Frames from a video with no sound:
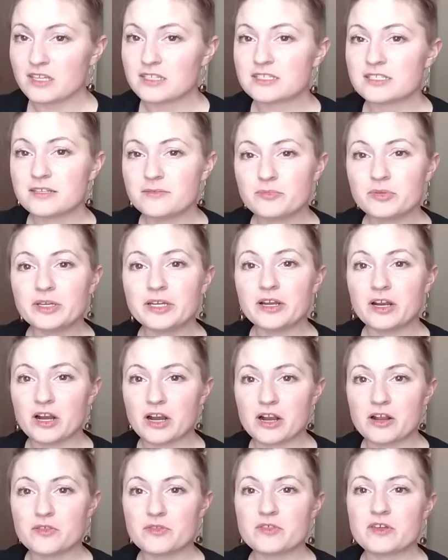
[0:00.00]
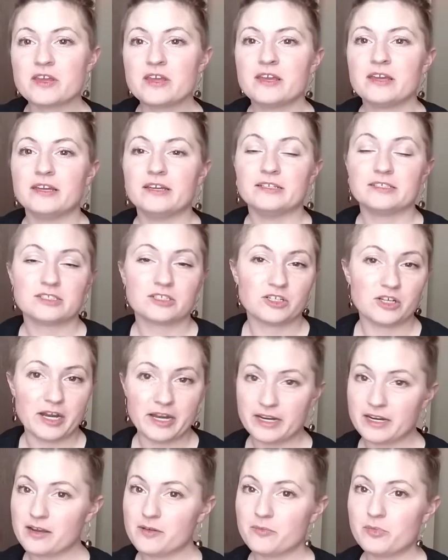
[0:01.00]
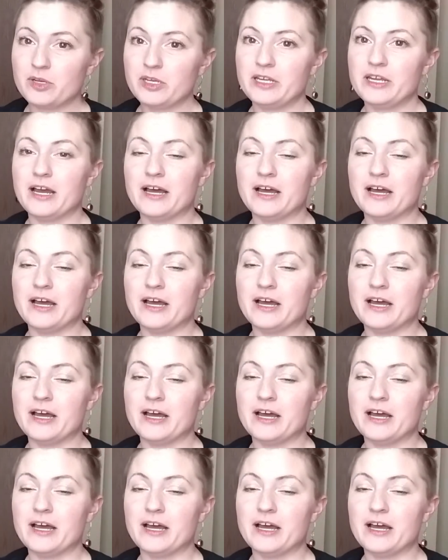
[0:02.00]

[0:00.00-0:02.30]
Simply Earth is a great company.